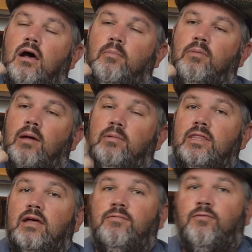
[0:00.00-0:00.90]
probably in
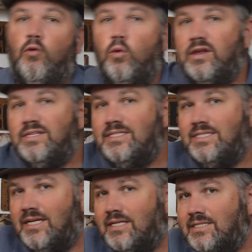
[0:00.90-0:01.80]
that 4 to
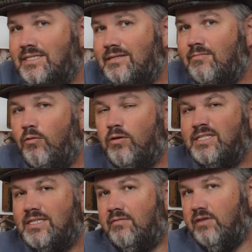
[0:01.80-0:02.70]

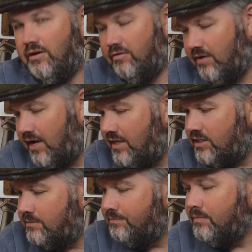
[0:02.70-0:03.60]
7 year
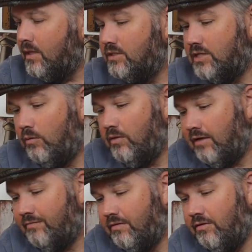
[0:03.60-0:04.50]
range. So
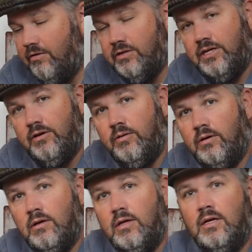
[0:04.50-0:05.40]
without further ado,
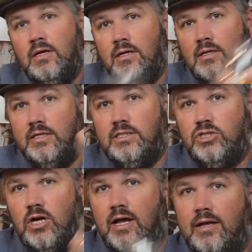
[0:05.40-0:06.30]
let's
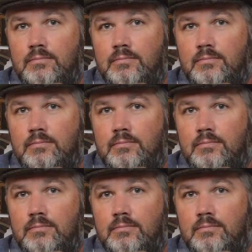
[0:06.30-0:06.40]
try it.